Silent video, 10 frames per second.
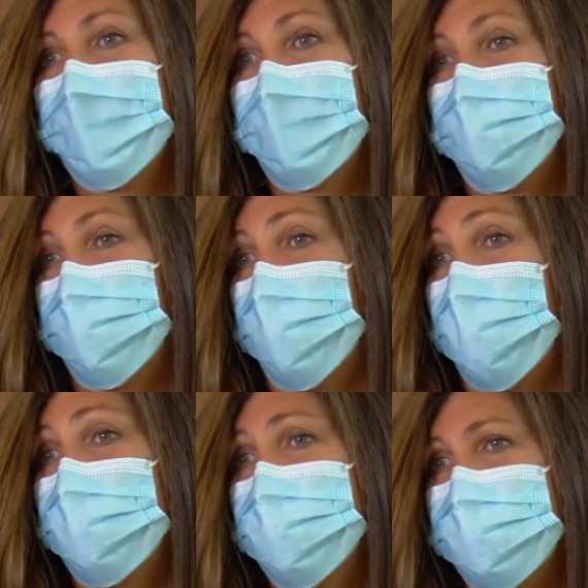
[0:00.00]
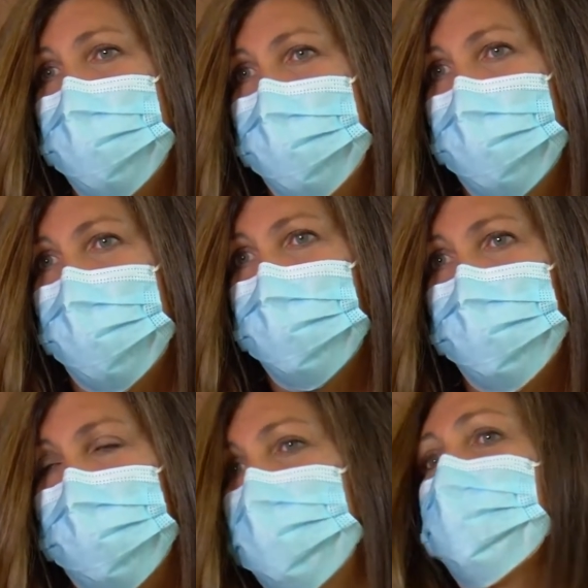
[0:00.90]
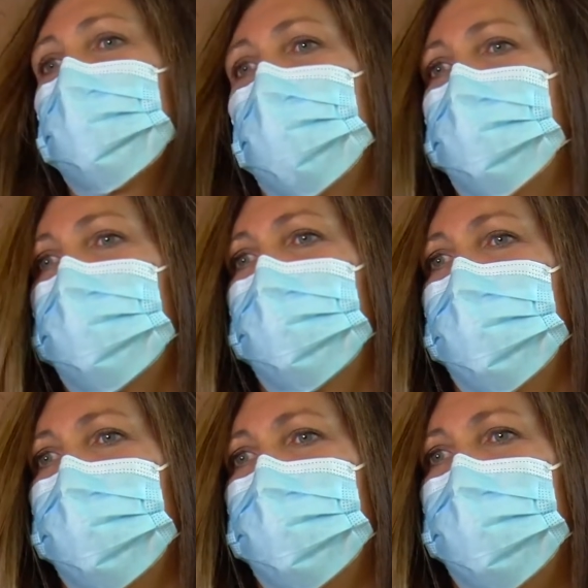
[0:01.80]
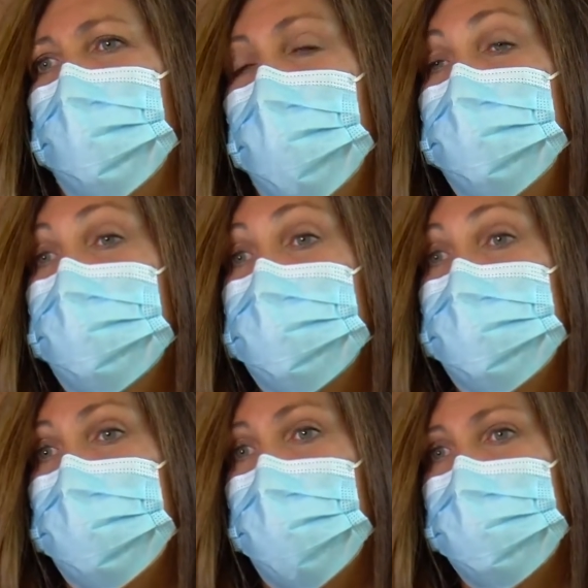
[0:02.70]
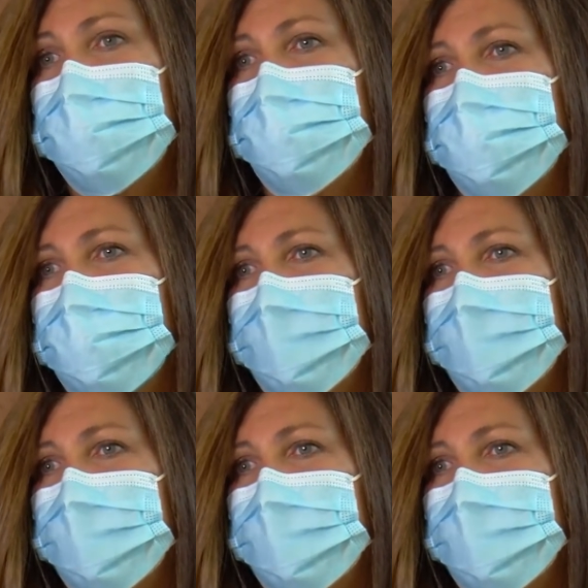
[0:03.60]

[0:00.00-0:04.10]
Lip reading: So if I can take an x-ray in the operating room, I can assess